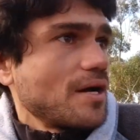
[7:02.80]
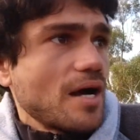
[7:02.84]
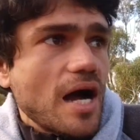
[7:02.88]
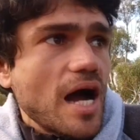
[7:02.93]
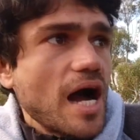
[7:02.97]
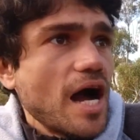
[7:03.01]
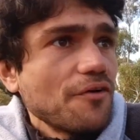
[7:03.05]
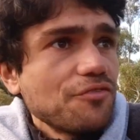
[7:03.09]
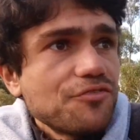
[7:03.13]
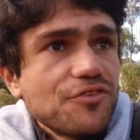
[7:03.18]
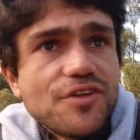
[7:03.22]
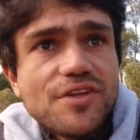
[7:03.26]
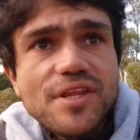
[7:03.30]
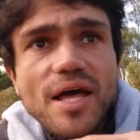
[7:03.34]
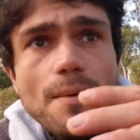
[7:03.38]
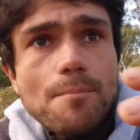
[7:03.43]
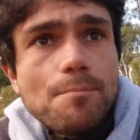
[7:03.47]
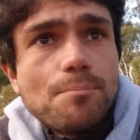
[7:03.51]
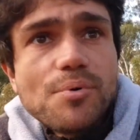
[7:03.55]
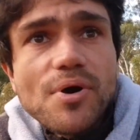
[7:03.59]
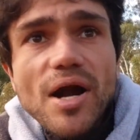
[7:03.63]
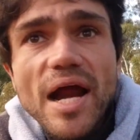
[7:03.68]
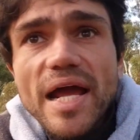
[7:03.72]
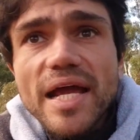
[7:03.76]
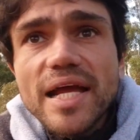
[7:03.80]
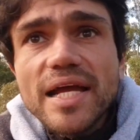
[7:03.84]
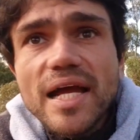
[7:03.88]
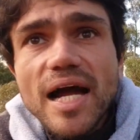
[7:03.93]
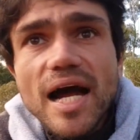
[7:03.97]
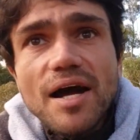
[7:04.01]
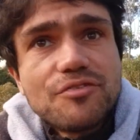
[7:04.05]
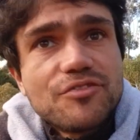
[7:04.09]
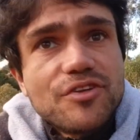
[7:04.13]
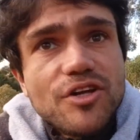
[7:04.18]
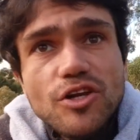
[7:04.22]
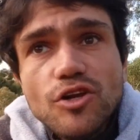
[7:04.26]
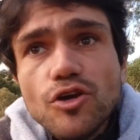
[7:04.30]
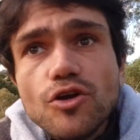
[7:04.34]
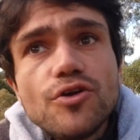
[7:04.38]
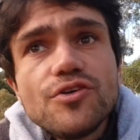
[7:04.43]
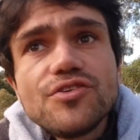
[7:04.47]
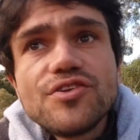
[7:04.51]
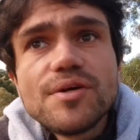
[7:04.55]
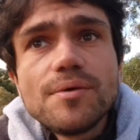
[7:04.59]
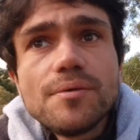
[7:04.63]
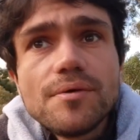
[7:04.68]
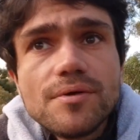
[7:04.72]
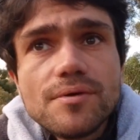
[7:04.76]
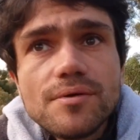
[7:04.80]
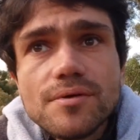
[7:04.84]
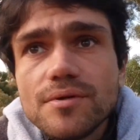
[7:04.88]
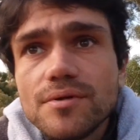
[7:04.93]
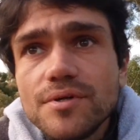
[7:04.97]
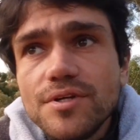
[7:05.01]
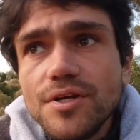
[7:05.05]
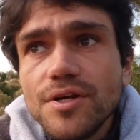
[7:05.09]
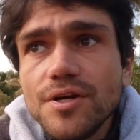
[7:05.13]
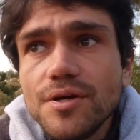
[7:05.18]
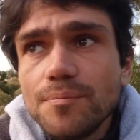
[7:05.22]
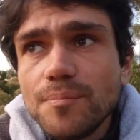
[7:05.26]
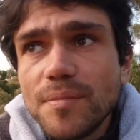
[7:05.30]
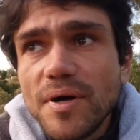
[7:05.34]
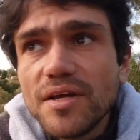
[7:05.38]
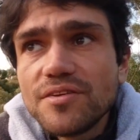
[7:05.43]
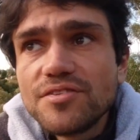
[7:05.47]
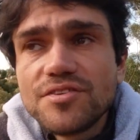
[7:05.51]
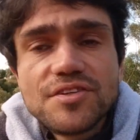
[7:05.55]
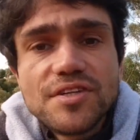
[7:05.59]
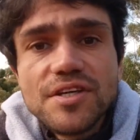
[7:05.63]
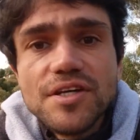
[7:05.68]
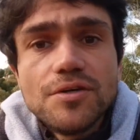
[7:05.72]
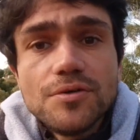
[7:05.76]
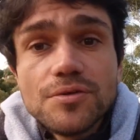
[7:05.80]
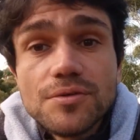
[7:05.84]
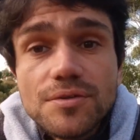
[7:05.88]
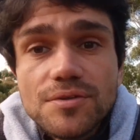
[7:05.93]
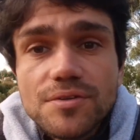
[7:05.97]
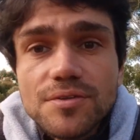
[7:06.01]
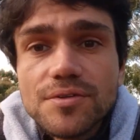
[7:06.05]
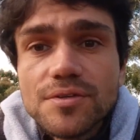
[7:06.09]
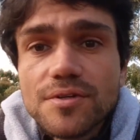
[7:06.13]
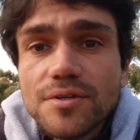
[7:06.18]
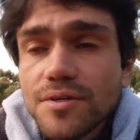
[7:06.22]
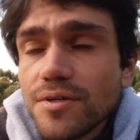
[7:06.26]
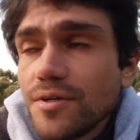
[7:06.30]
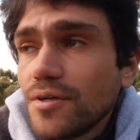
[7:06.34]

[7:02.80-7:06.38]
after that break, after losing, you know, my skills,